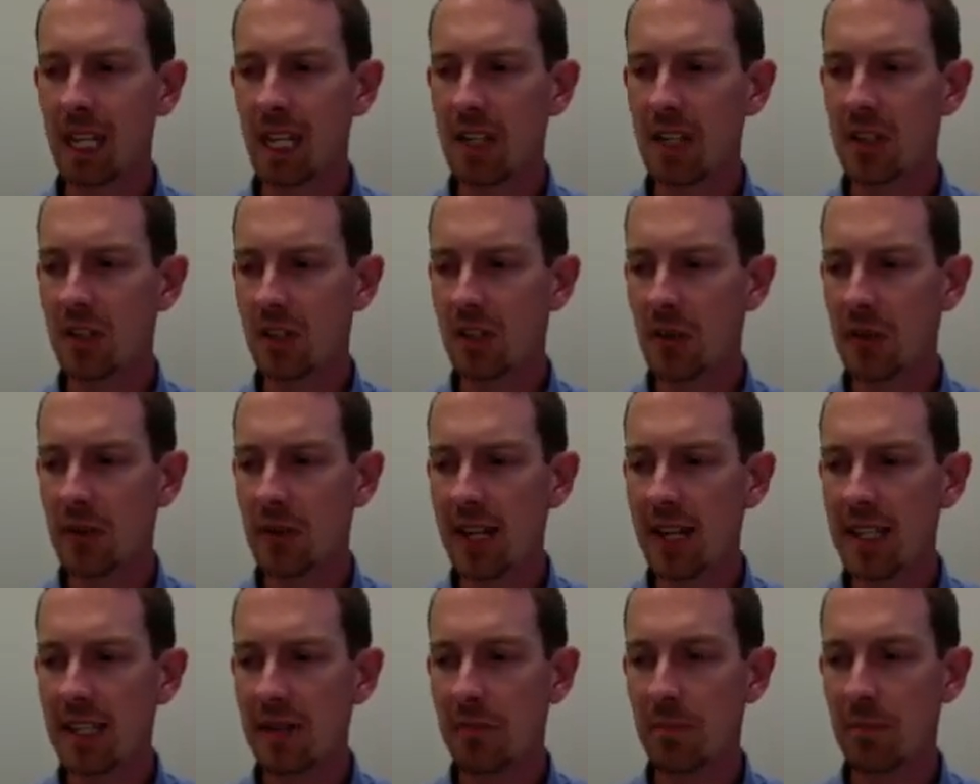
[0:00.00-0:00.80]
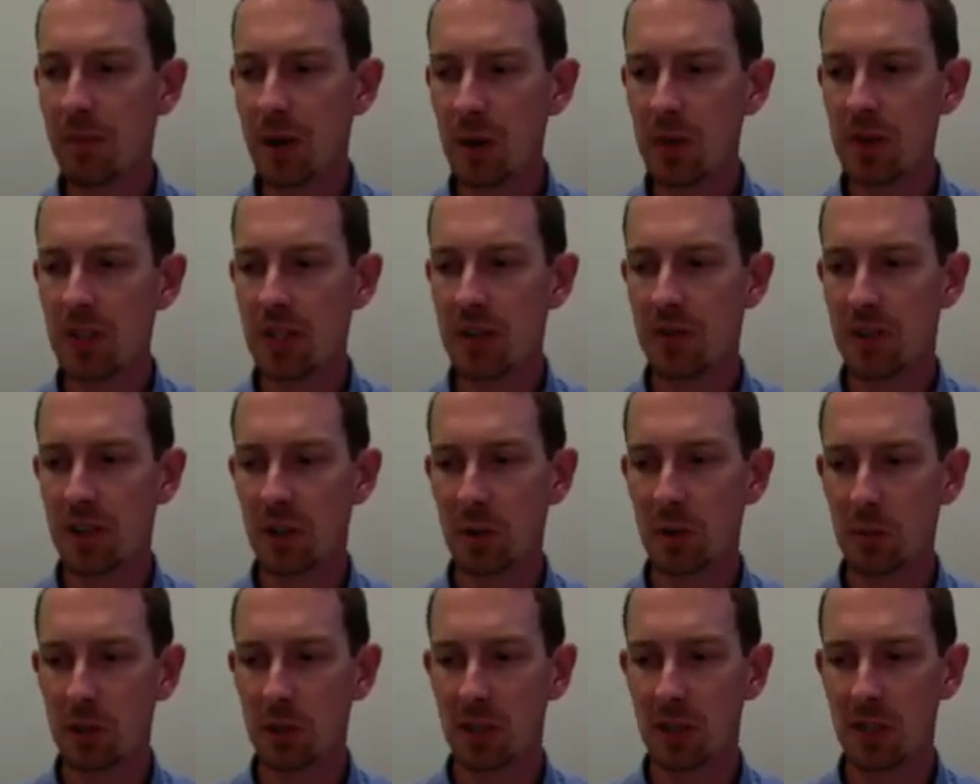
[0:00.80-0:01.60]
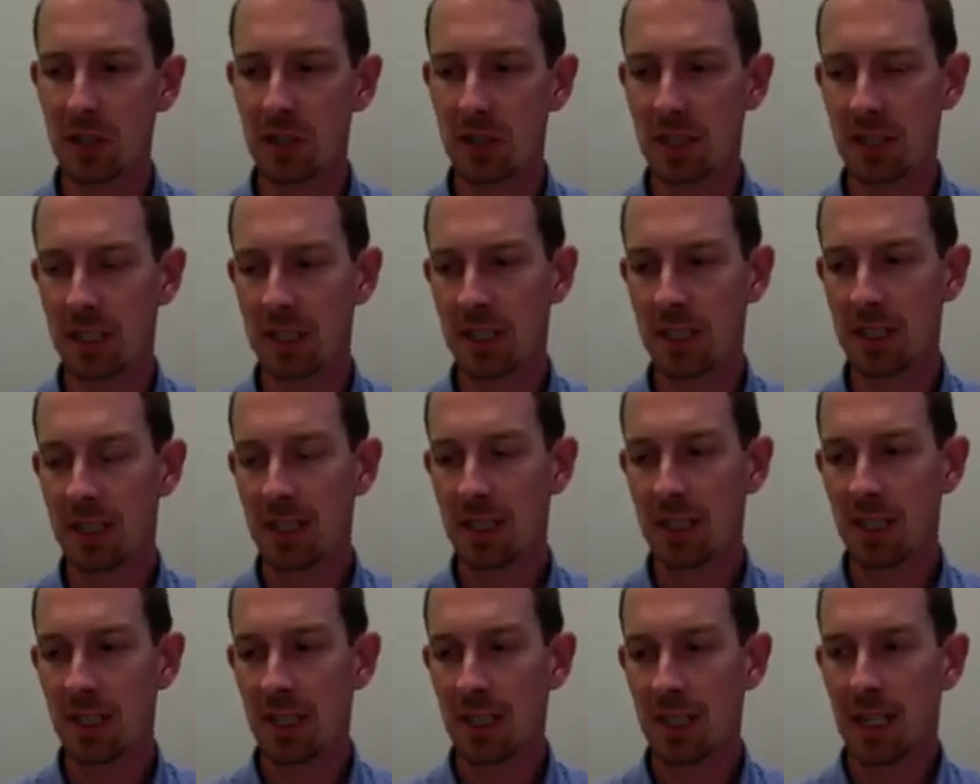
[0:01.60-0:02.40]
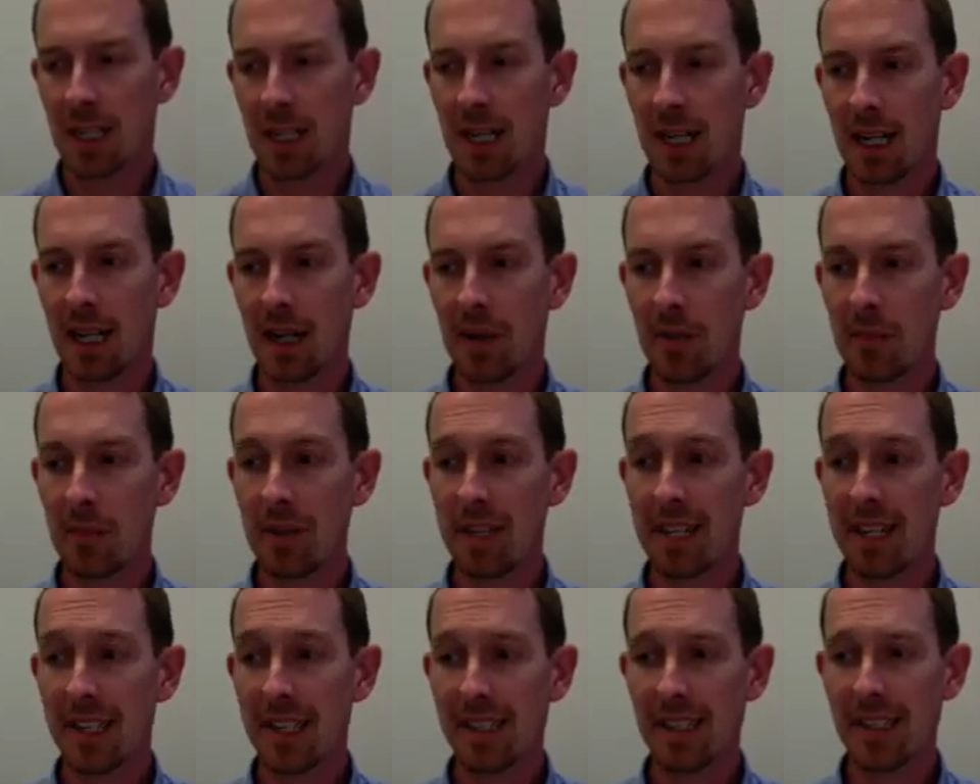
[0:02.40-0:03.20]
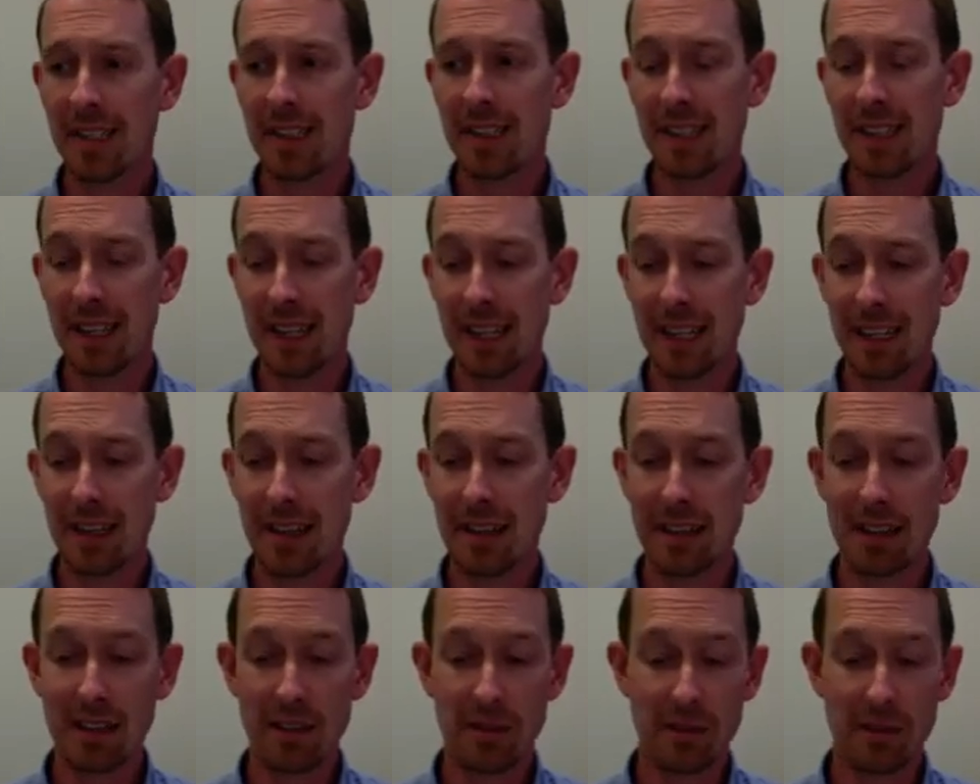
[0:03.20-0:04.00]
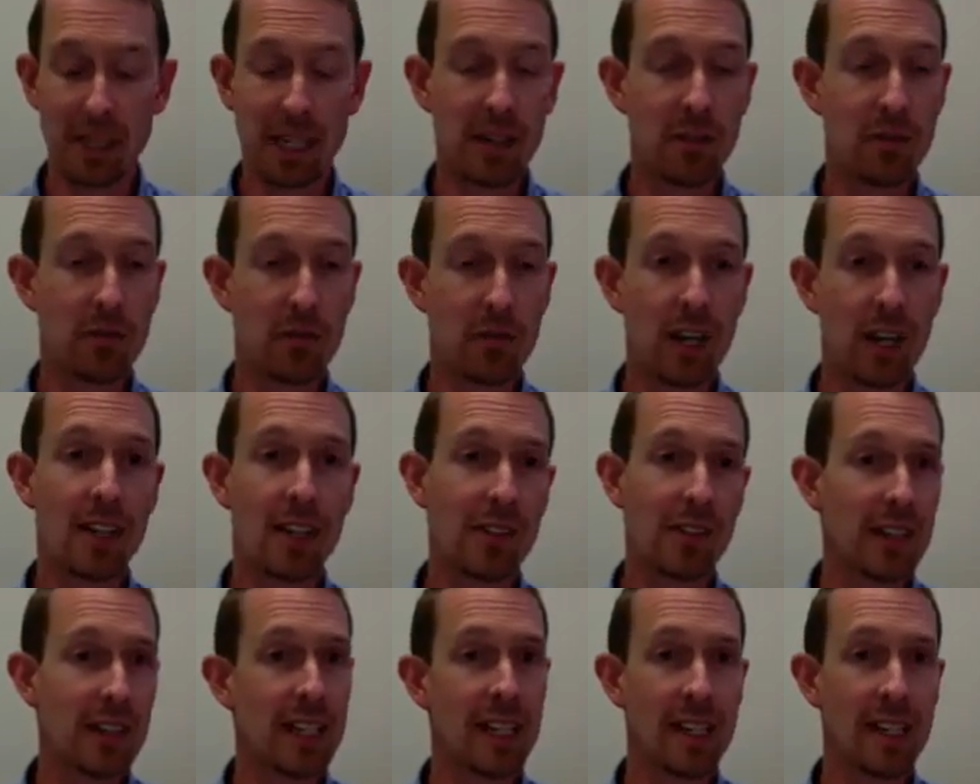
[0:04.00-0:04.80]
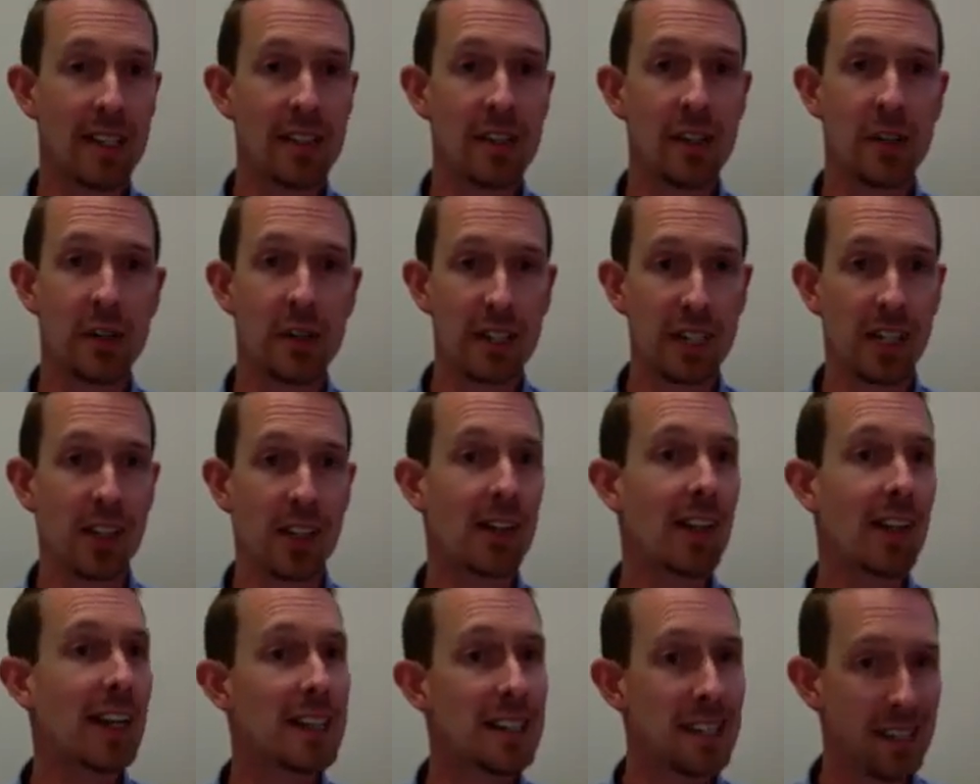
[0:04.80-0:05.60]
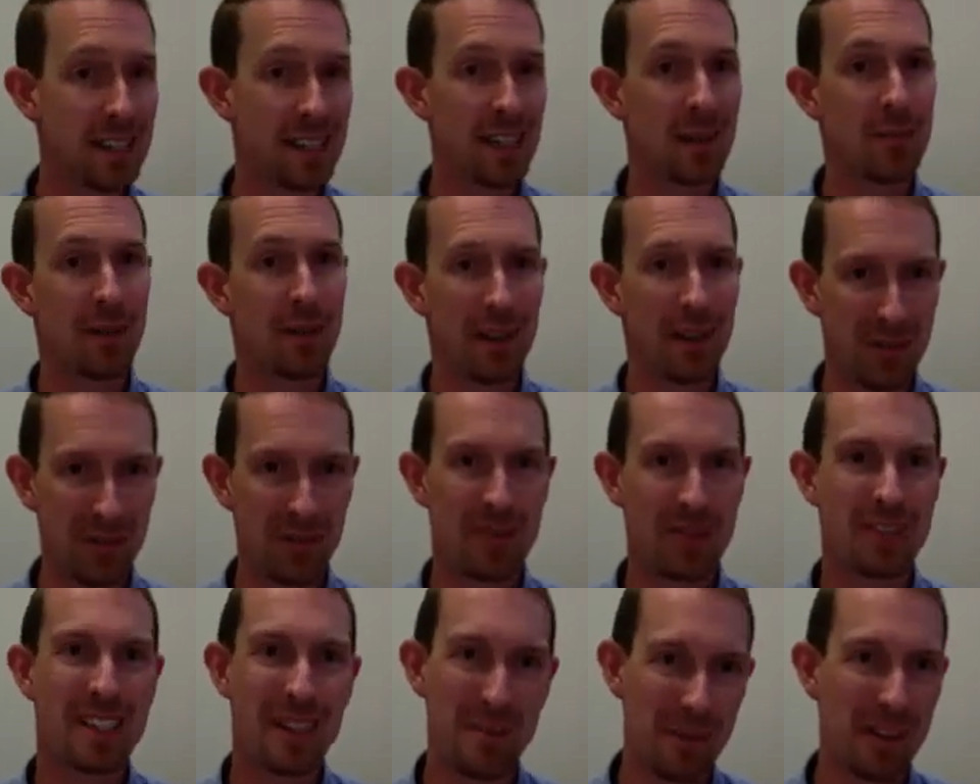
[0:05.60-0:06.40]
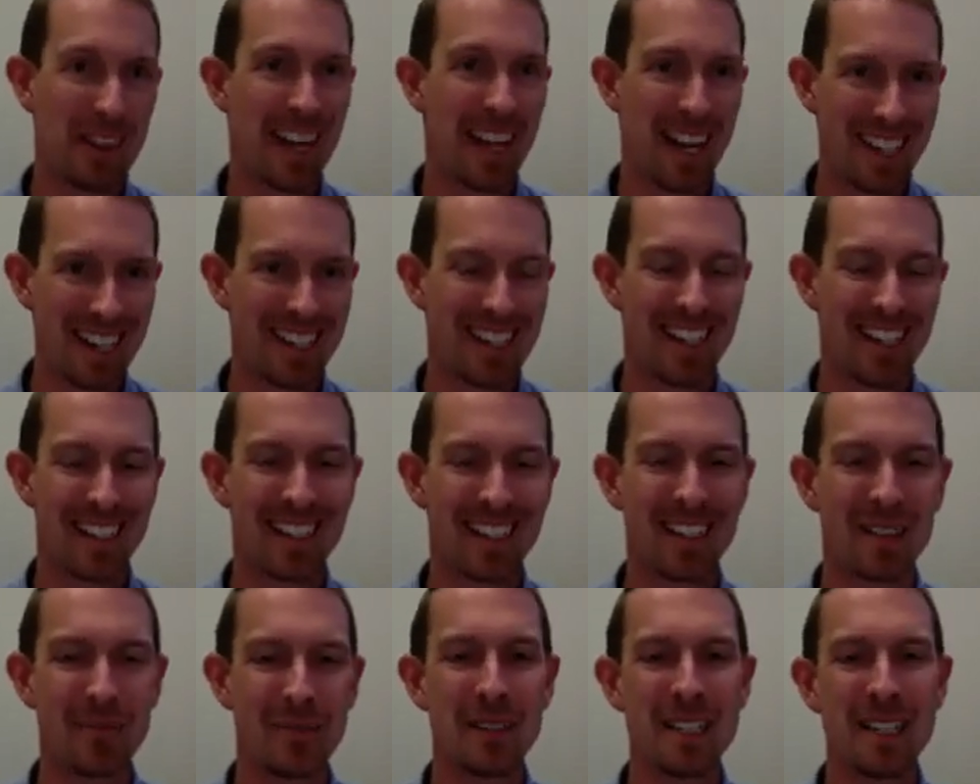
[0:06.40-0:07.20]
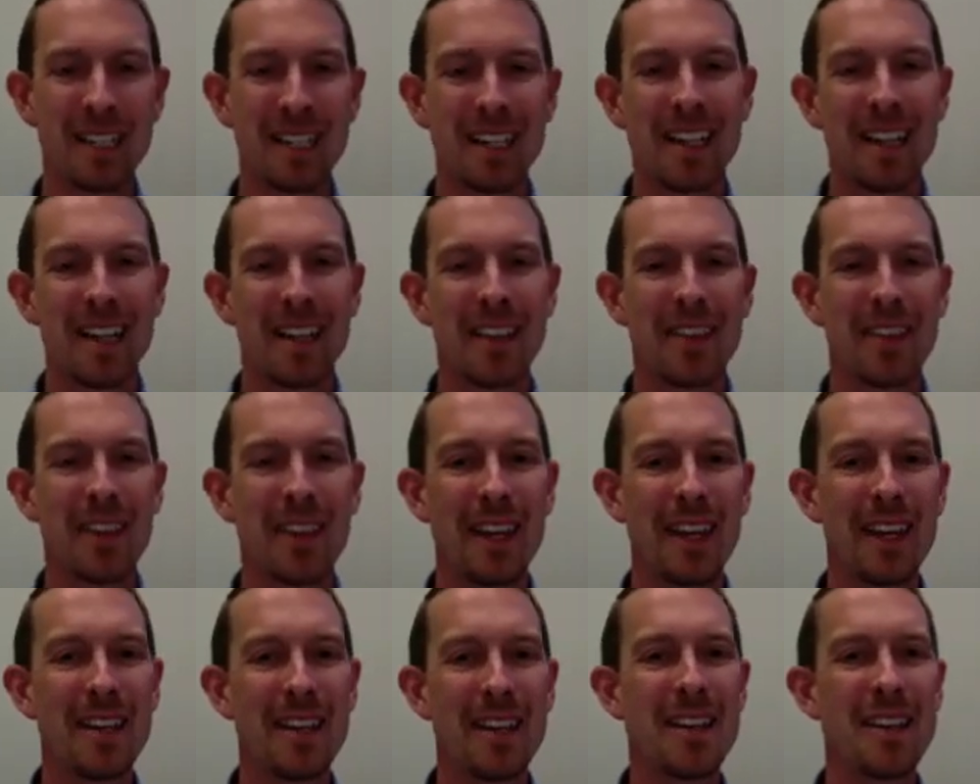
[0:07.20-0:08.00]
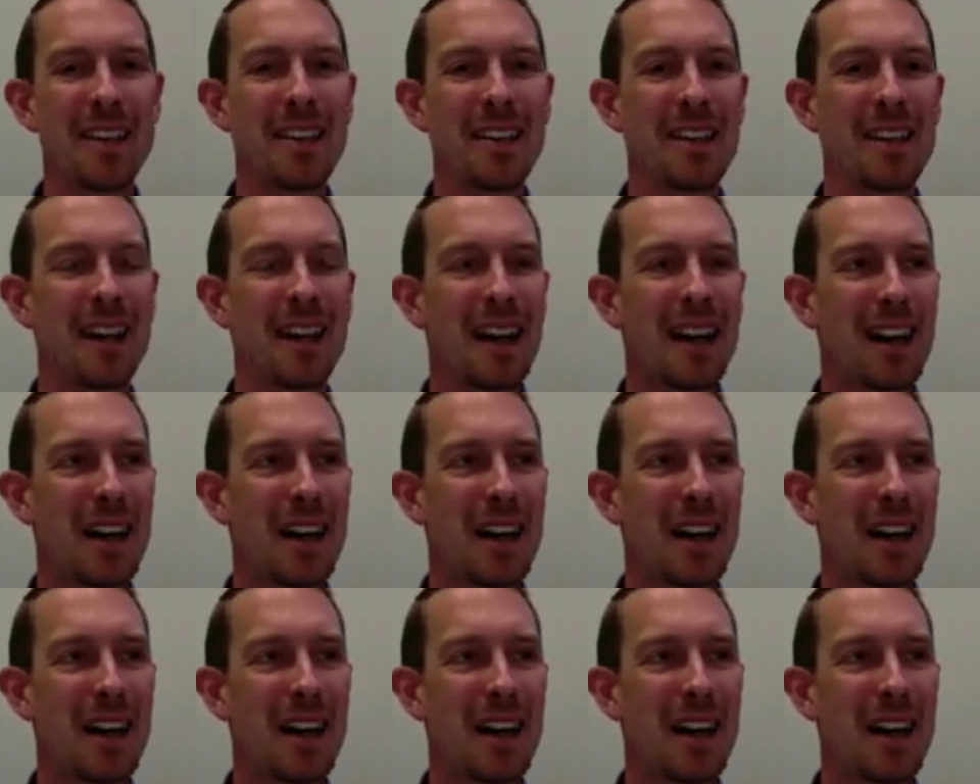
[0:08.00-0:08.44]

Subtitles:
So that's most of our work, because it's frankly easier to collect some of that data than